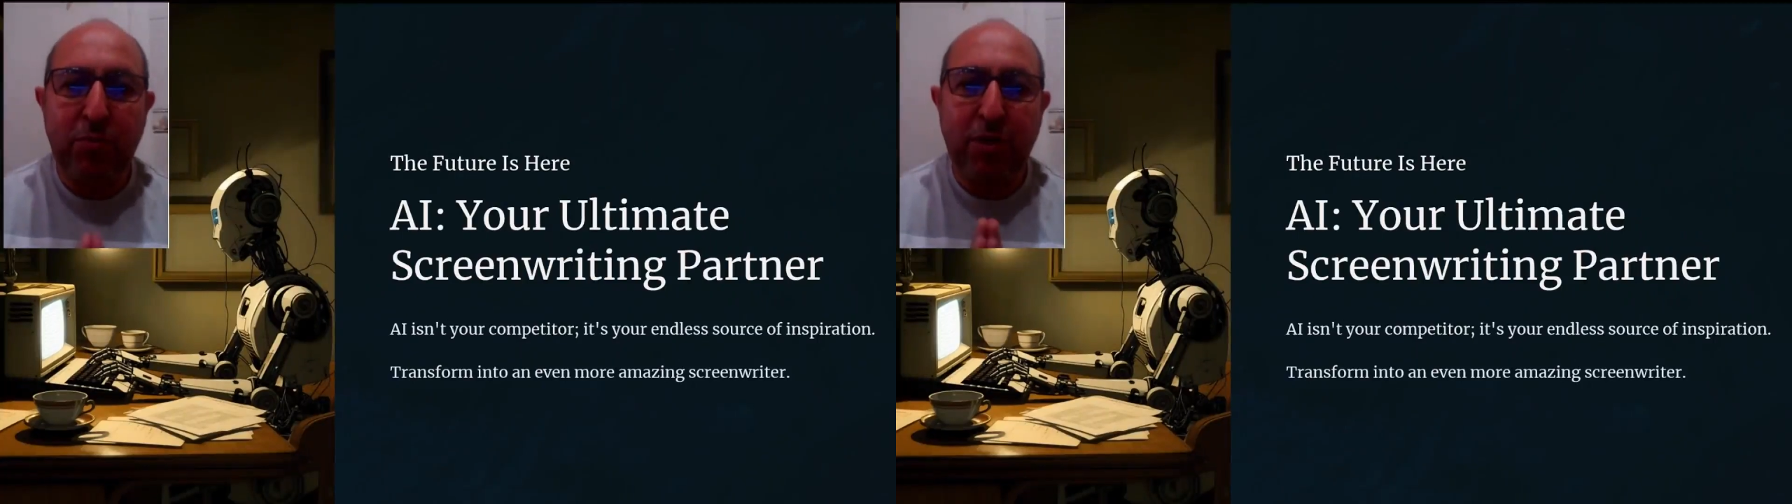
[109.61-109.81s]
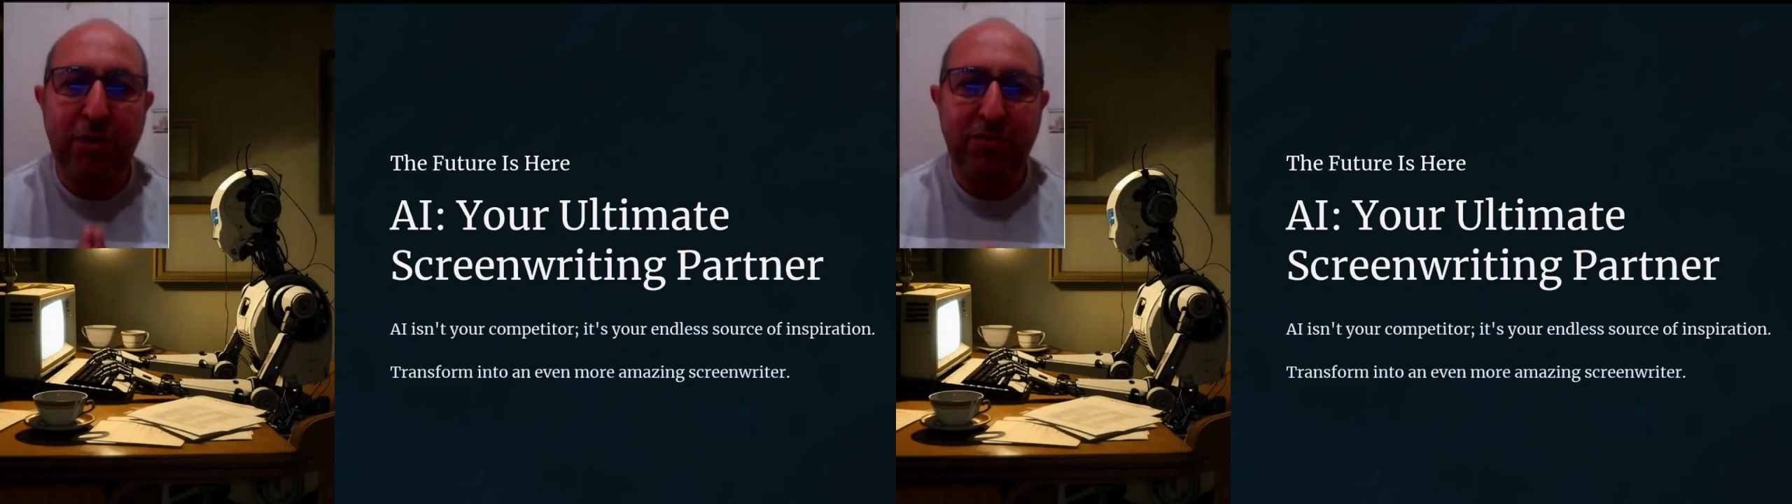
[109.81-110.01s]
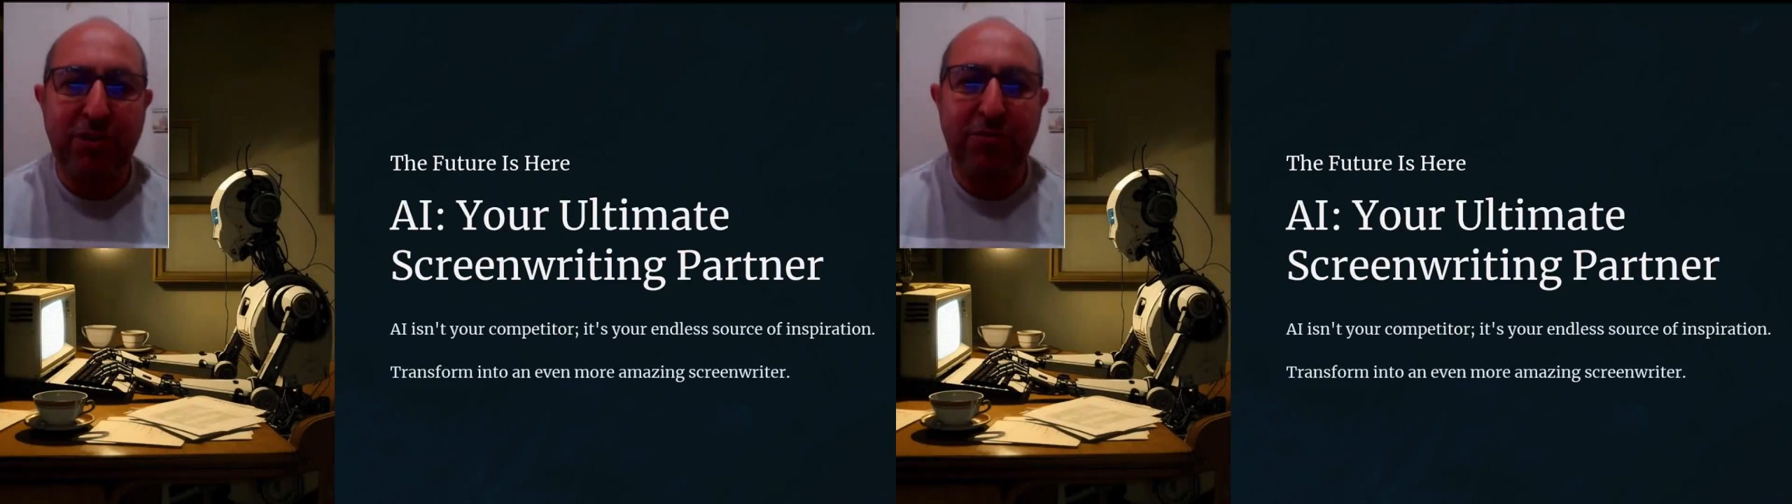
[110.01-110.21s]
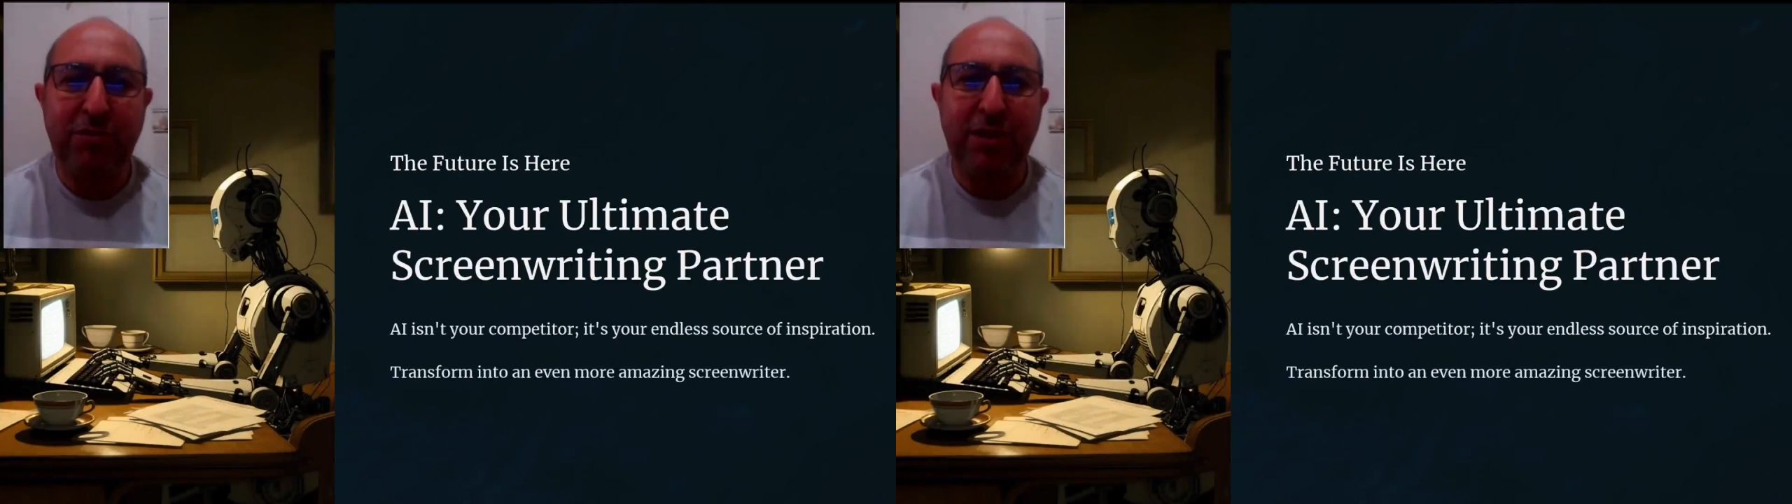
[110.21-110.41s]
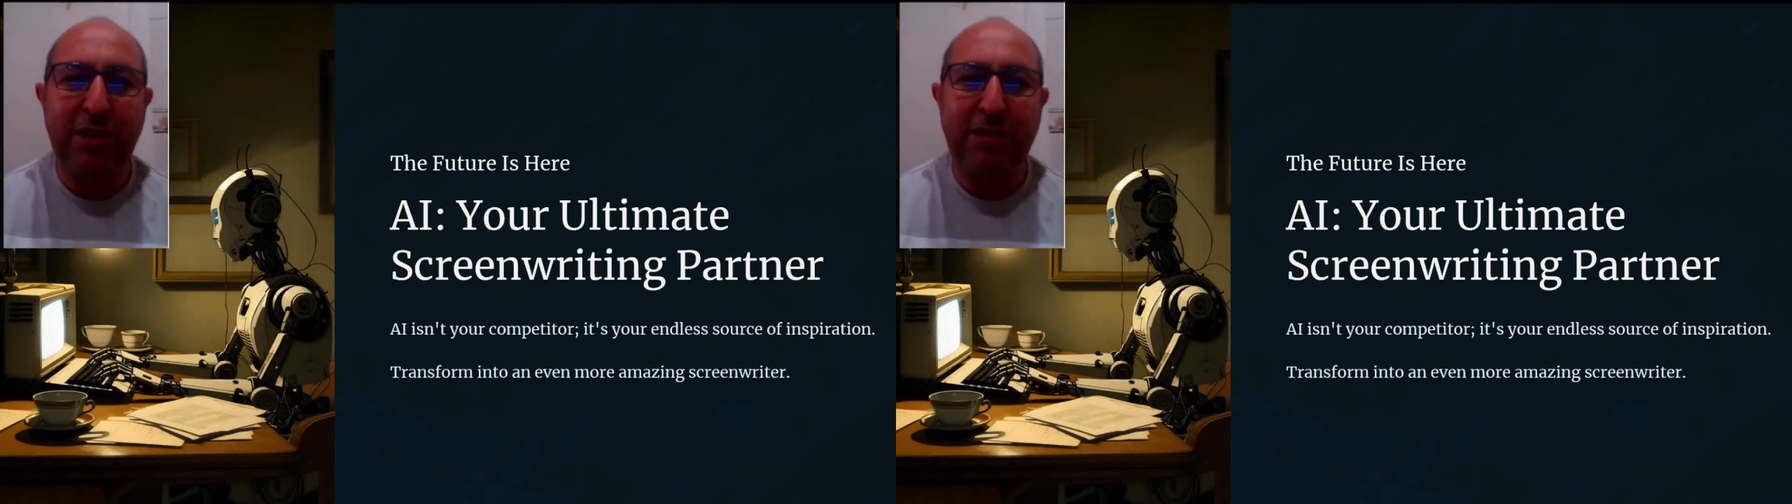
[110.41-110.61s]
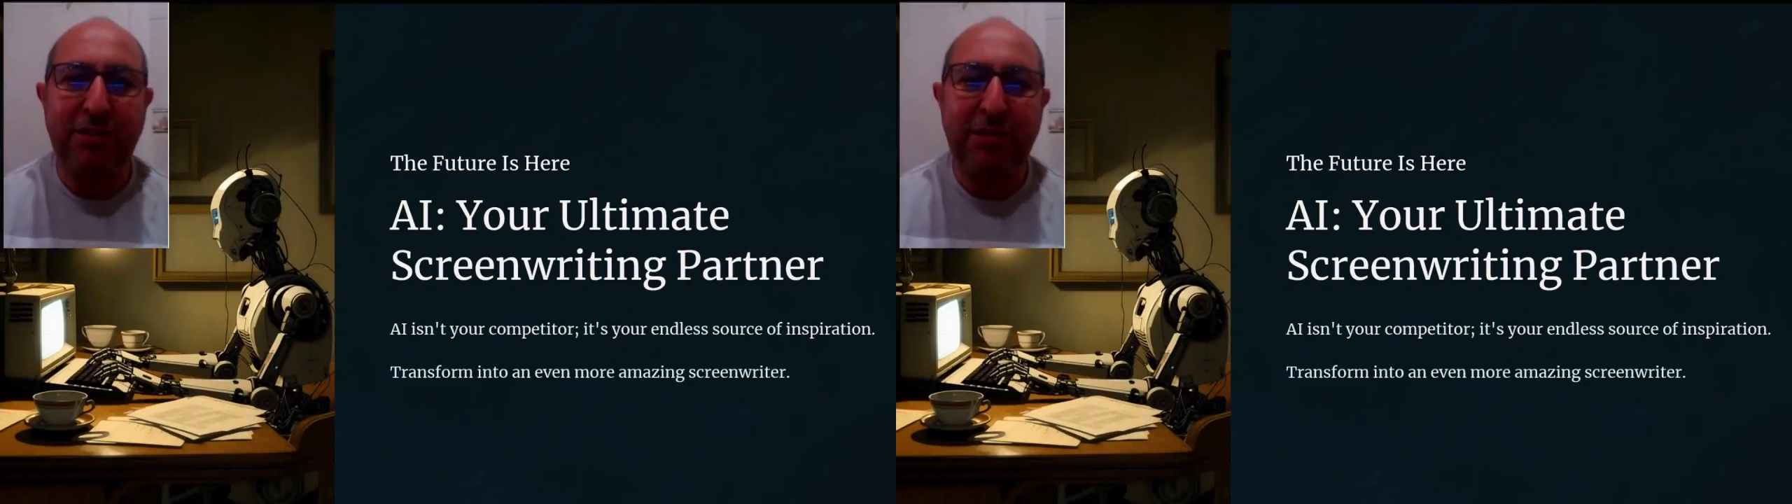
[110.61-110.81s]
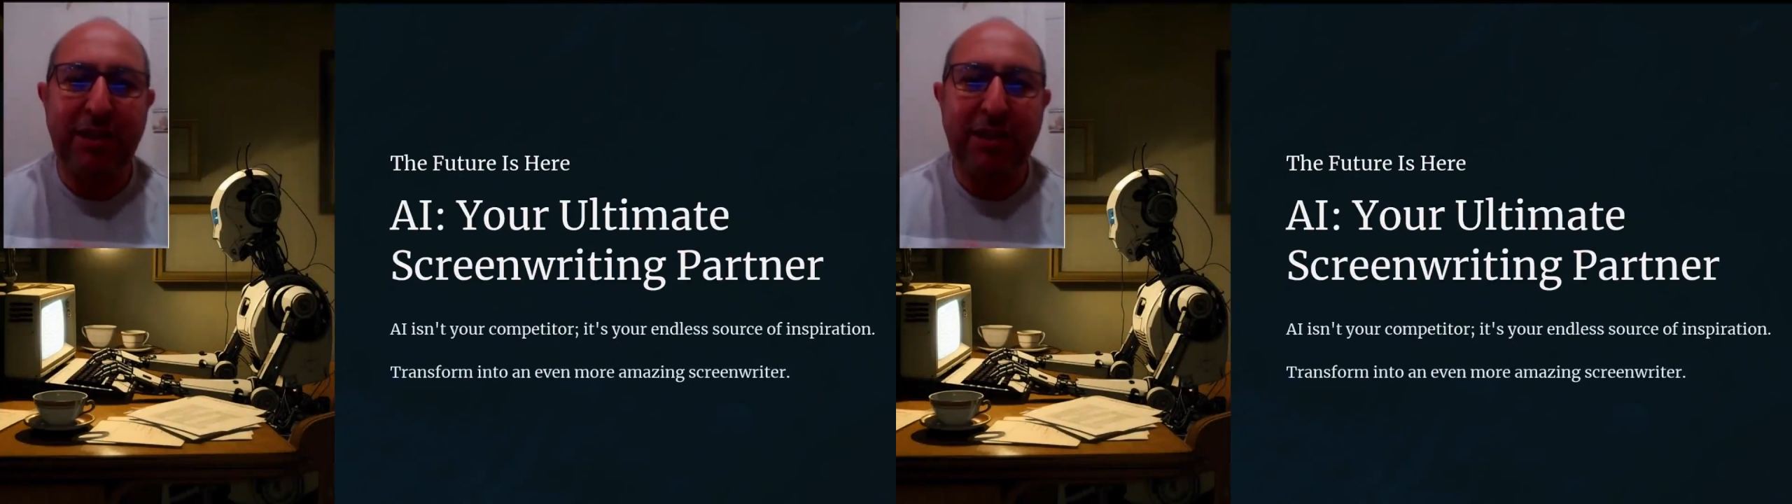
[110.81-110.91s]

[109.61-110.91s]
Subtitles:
one of these feelings,